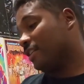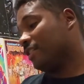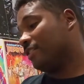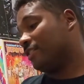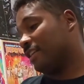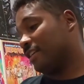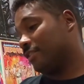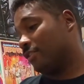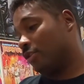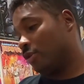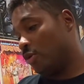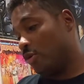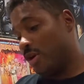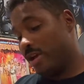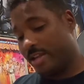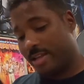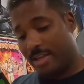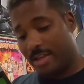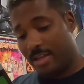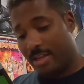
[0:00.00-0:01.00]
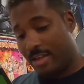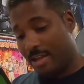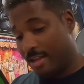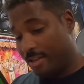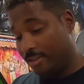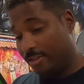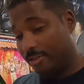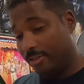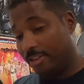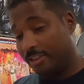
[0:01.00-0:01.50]
okay, this is like quick
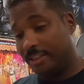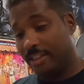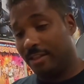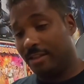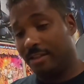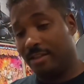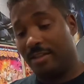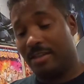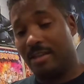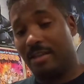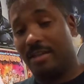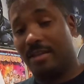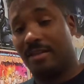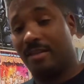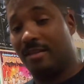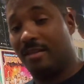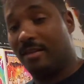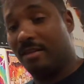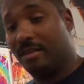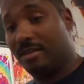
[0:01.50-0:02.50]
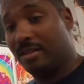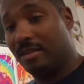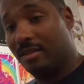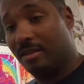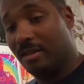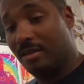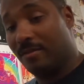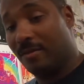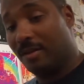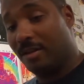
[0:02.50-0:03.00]
instructions. This
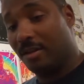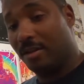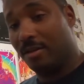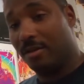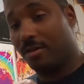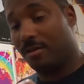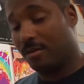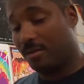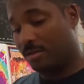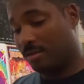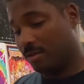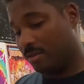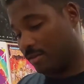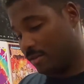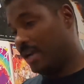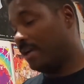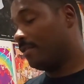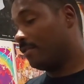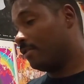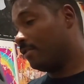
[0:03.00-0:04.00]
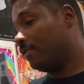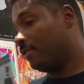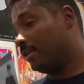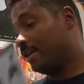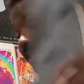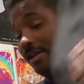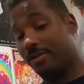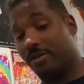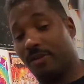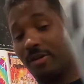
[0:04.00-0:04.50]
thing right here. Yeah,
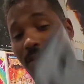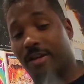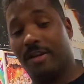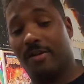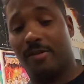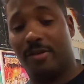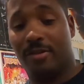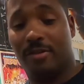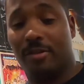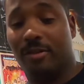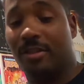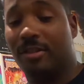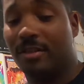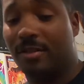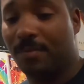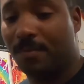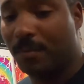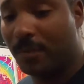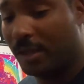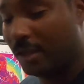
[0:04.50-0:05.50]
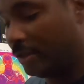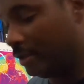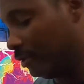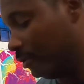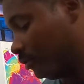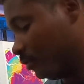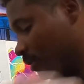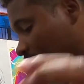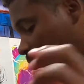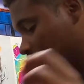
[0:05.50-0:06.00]
getting started. Quick instructions. Set
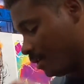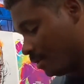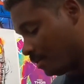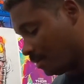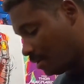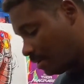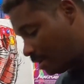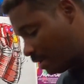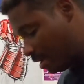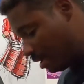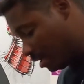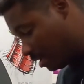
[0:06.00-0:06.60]
those right here.